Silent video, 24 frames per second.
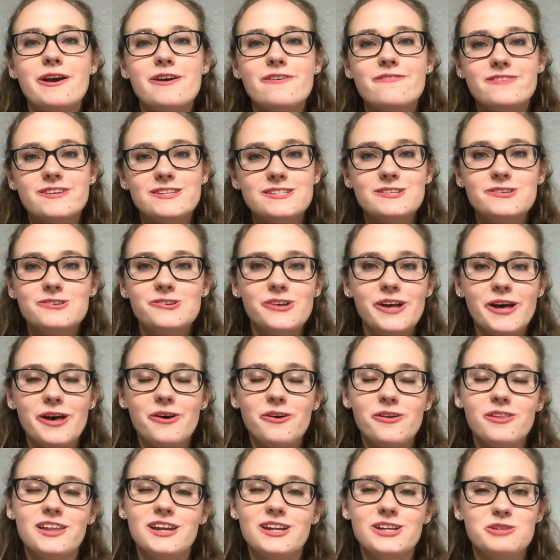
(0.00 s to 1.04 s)
physical
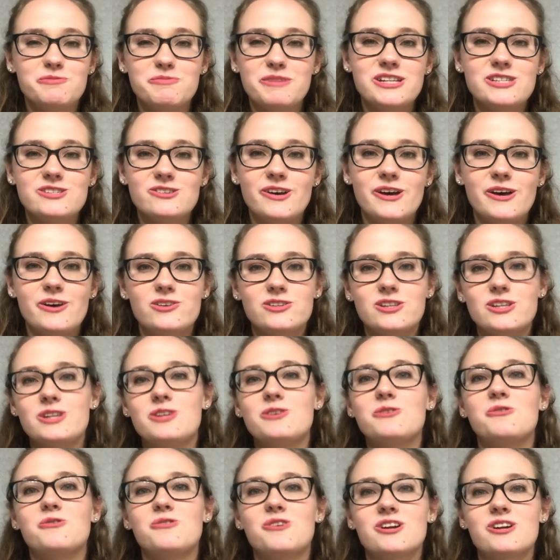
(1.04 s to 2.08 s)
health and your mental health in
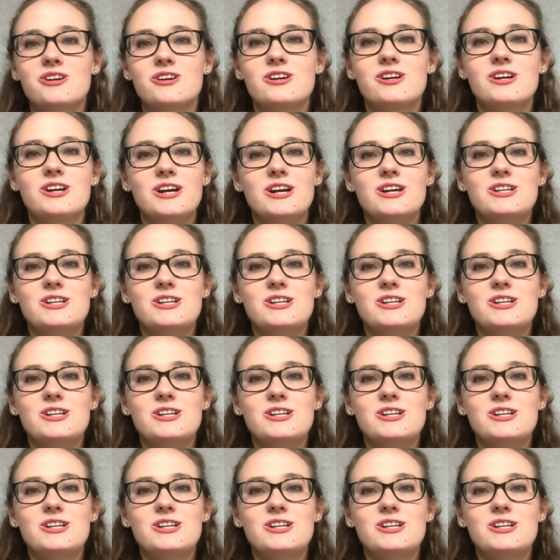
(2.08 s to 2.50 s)
order